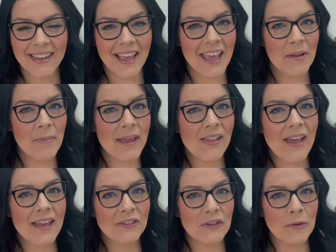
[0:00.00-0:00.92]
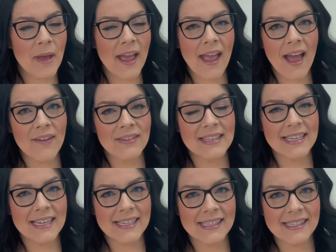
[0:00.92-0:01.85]
In my classroom, I have
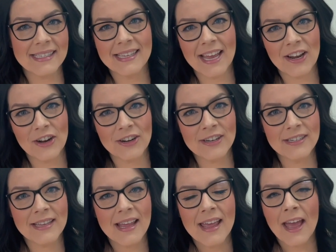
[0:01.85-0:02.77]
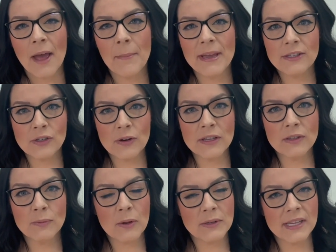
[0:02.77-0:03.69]
six centers, and my
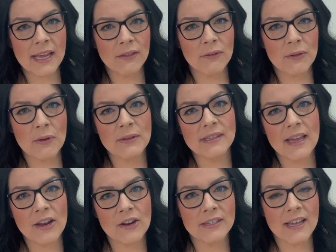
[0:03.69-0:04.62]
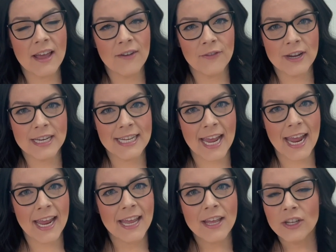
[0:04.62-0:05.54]
students rotate through those centers every
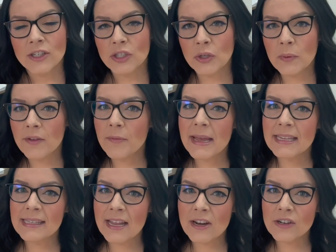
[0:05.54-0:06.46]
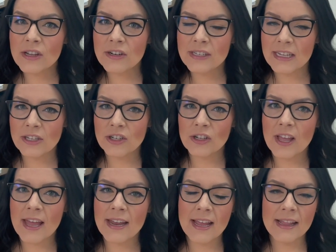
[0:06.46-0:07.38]
day. Two of my centers are
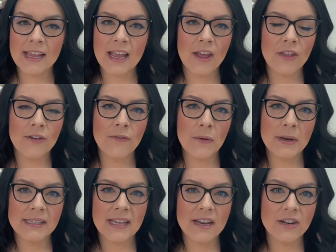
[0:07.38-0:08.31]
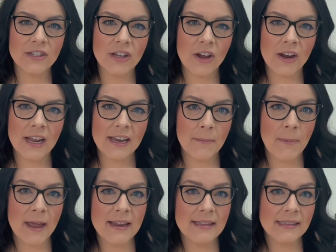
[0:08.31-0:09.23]
teacher-led, and the other four centers are
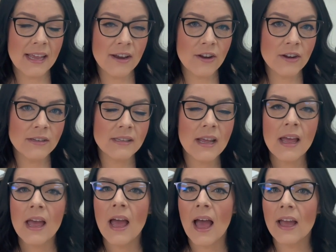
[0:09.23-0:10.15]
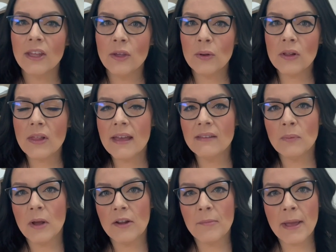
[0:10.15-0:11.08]
independent centers. I utilize
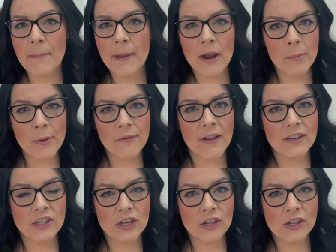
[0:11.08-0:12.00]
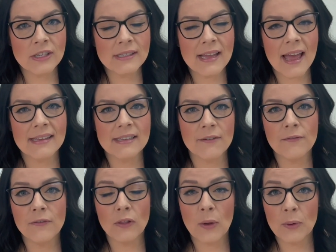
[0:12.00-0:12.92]
one of my paraprofessionals as a
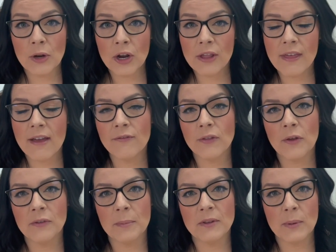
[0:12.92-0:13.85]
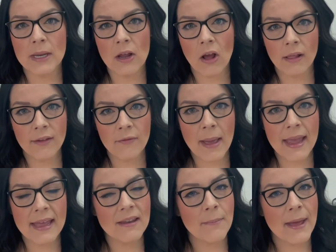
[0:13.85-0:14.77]
floater that floats between all of my
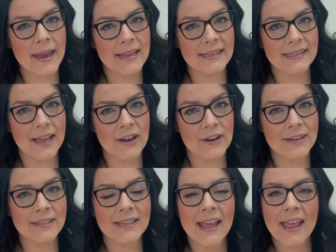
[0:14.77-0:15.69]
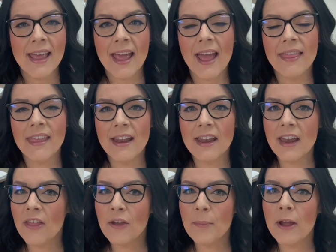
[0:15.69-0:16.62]
independent centers, and then
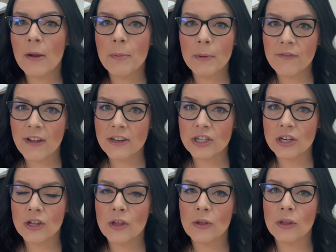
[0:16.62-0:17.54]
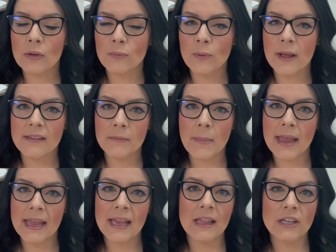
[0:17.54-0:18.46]
another paraprofessional runs my
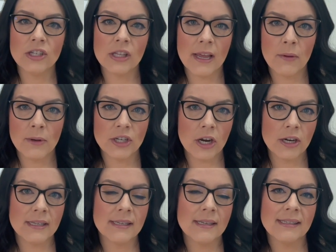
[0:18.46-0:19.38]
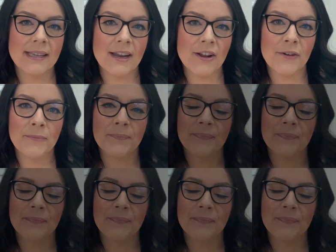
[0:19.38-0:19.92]
English Language Arts Center.